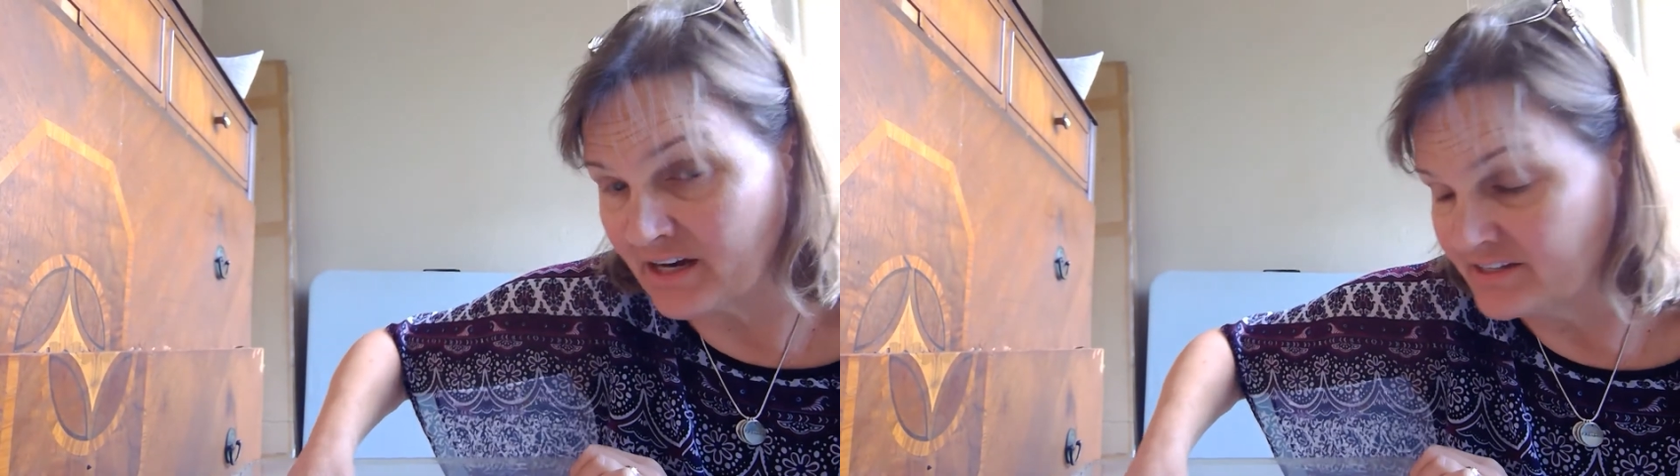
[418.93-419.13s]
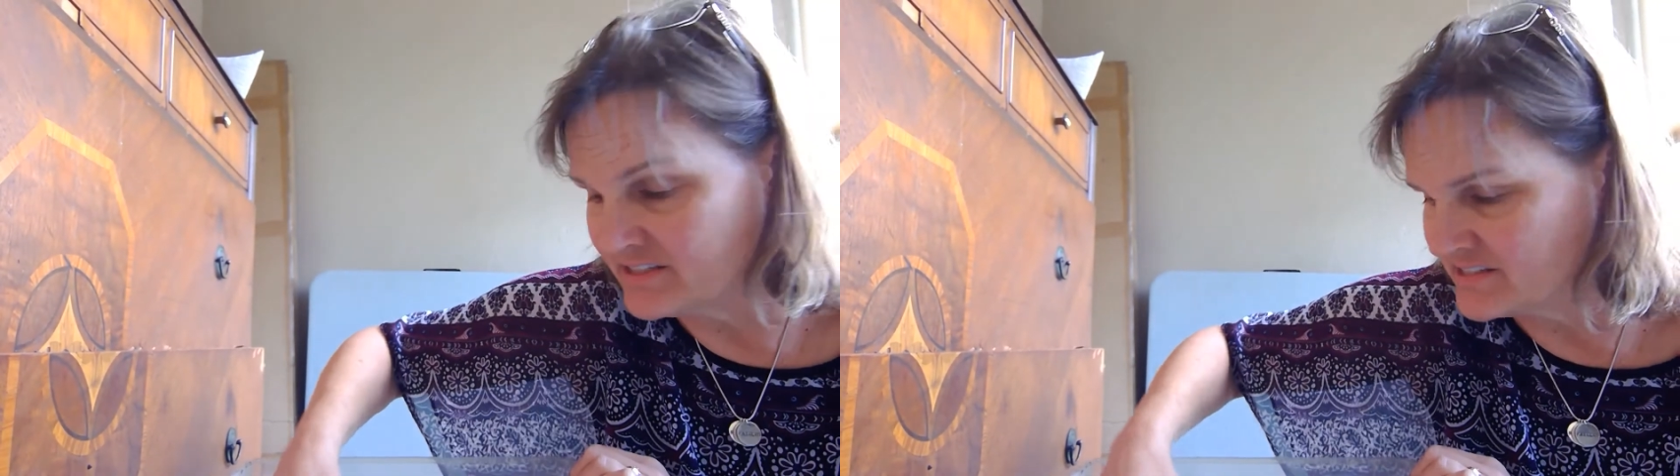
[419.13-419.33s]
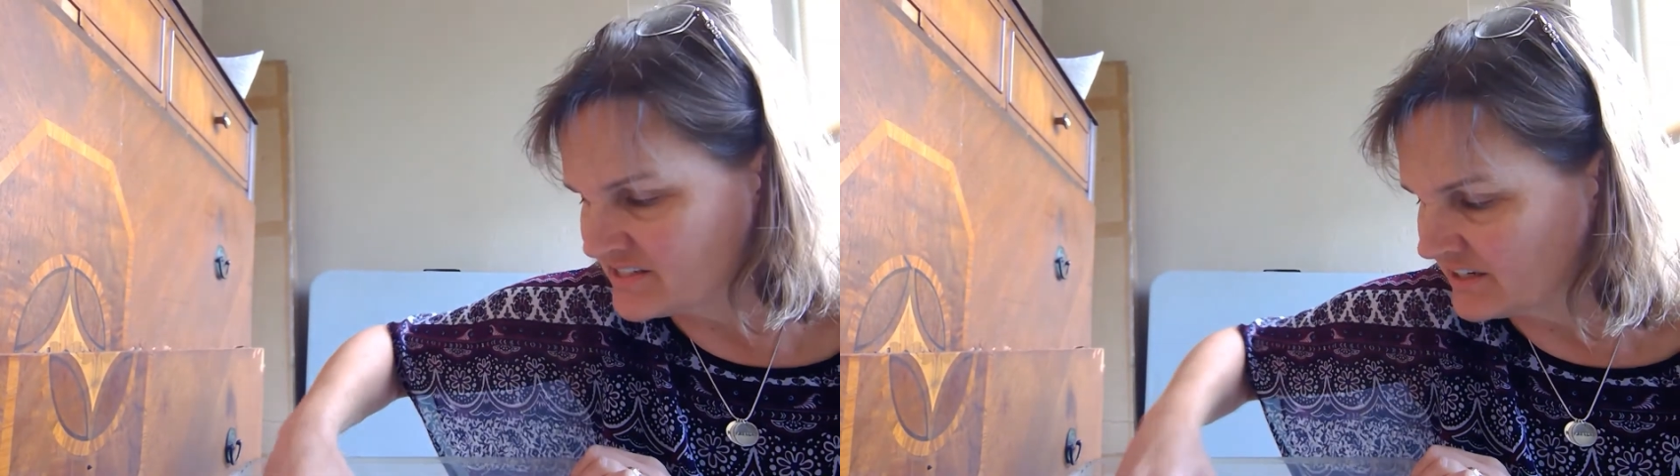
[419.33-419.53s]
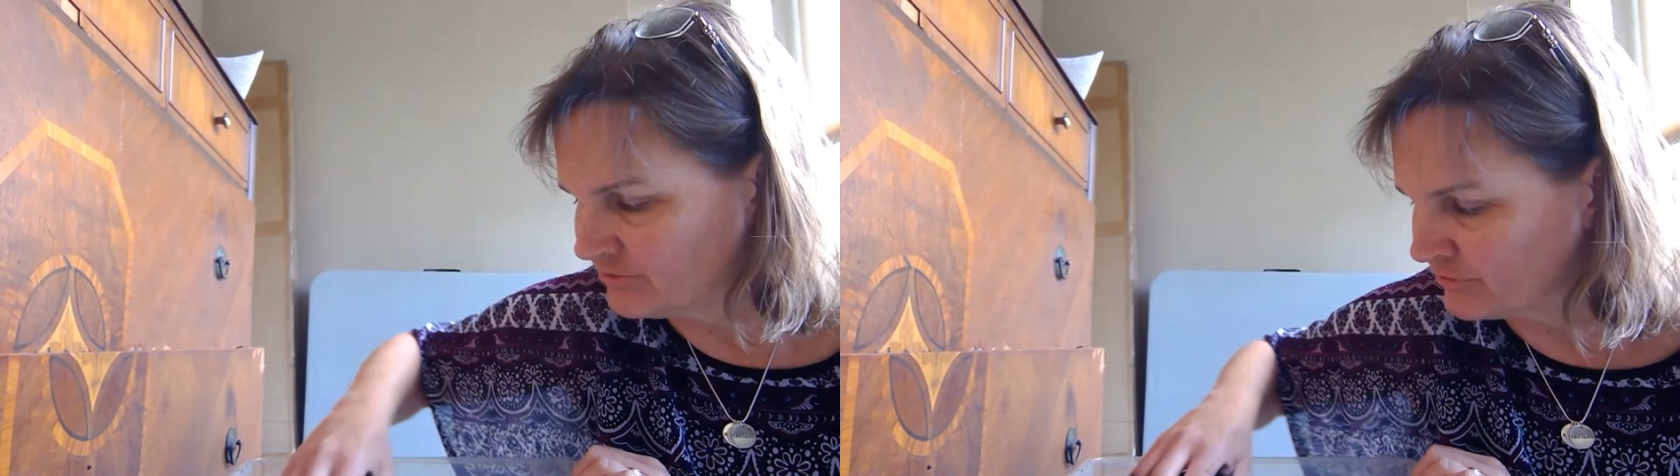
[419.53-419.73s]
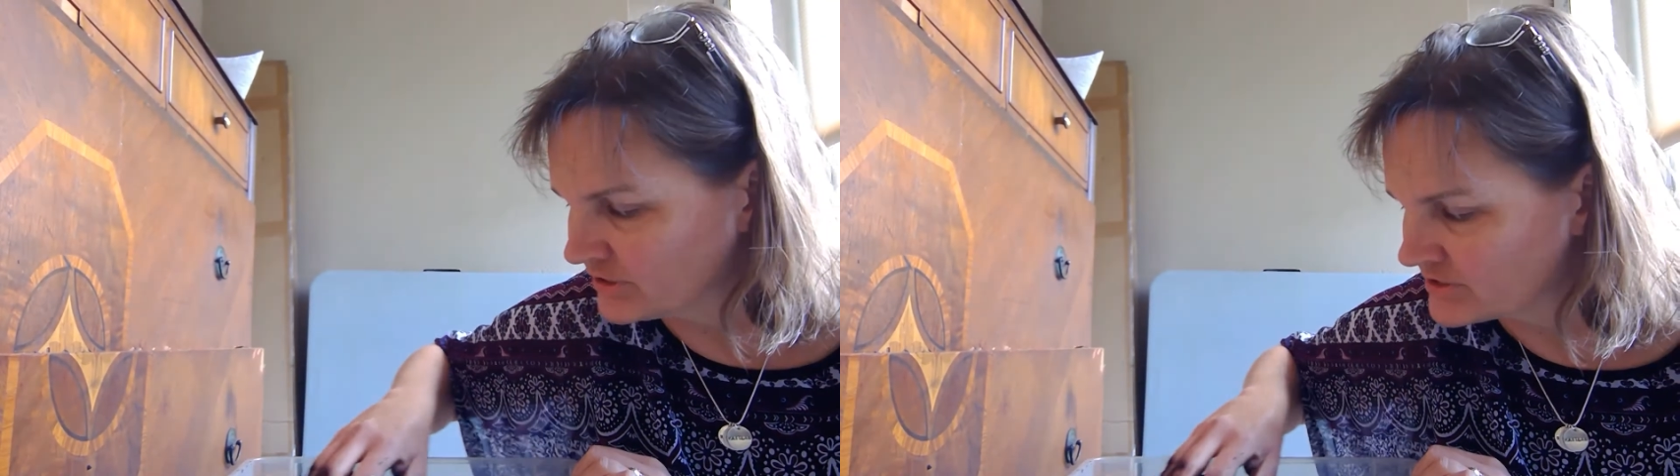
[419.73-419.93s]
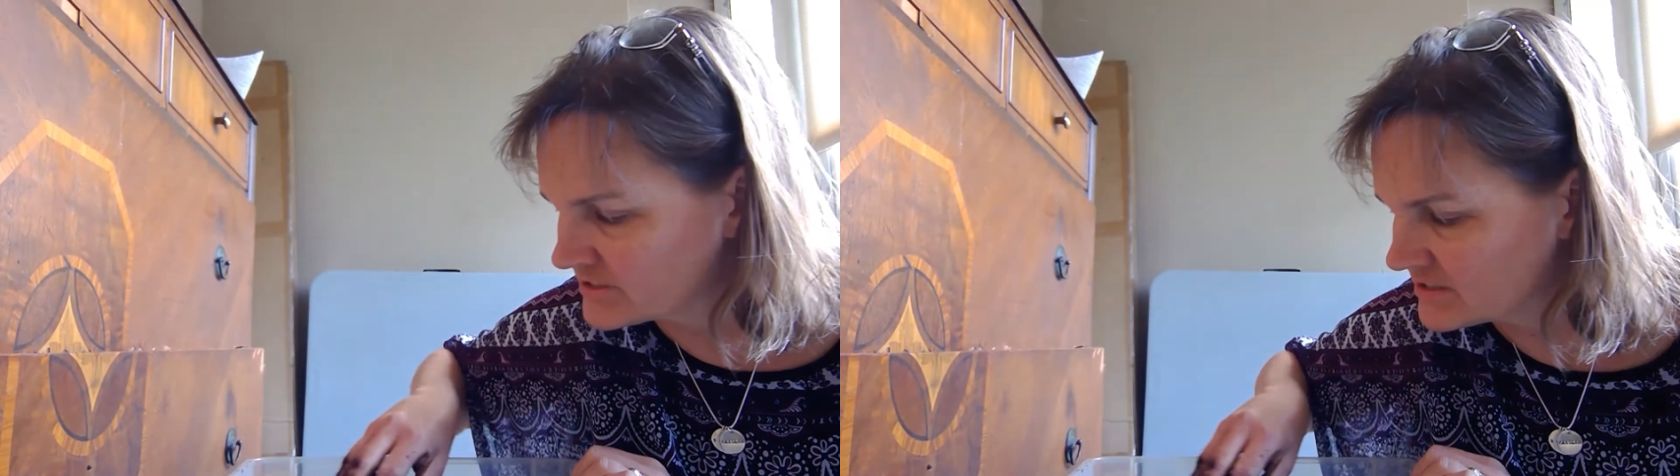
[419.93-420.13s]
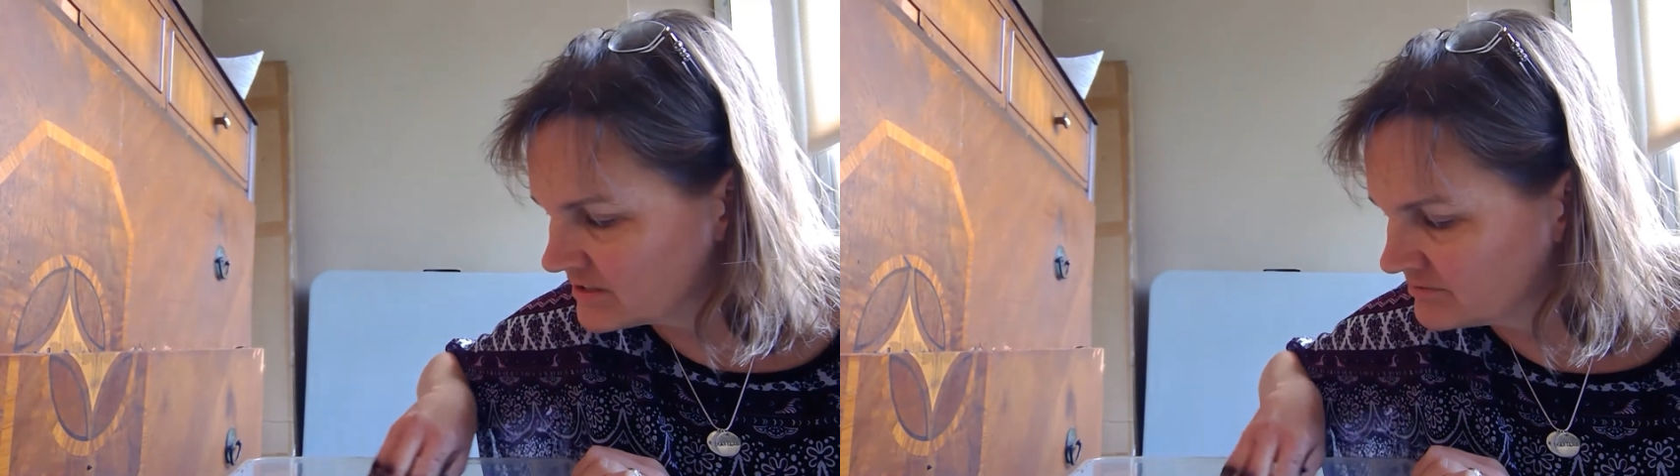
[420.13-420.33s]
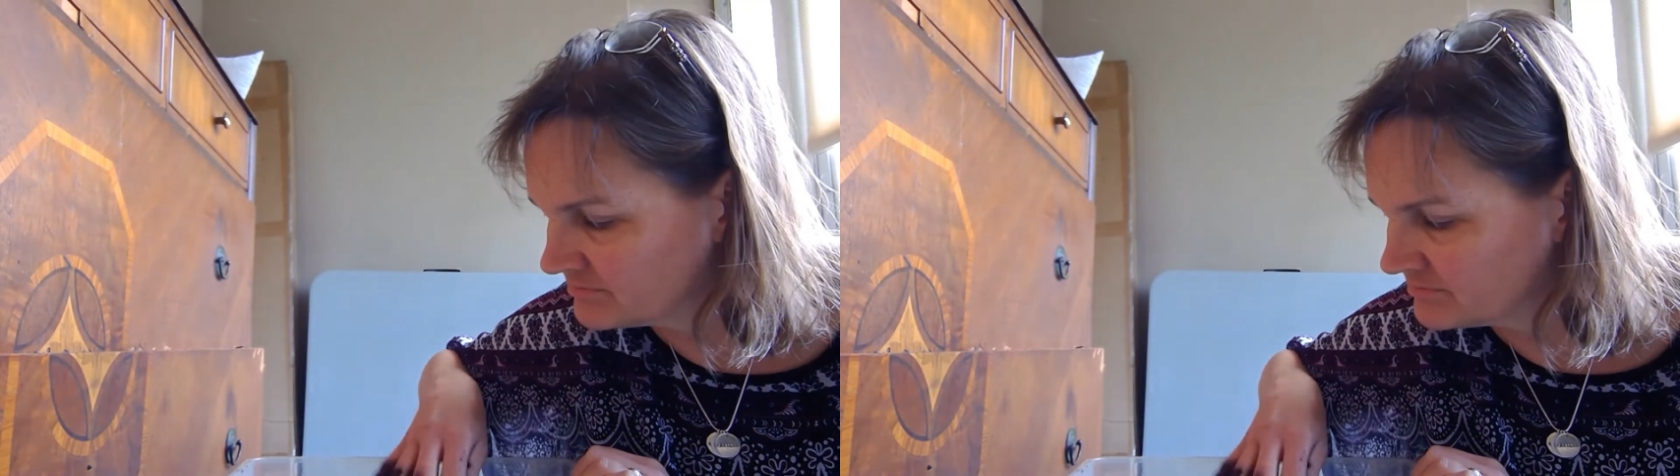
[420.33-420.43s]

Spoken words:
onion side first.